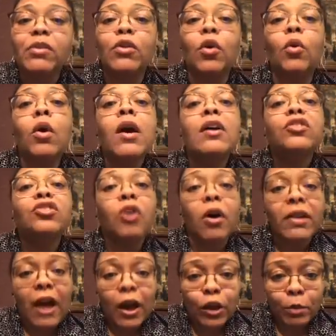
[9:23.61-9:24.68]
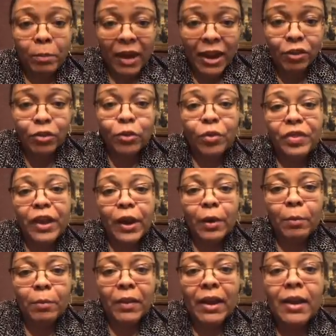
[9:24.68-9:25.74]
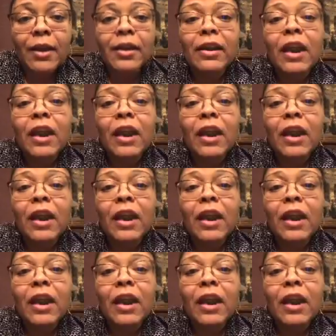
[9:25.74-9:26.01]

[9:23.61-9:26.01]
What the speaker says: So starting occupational therapy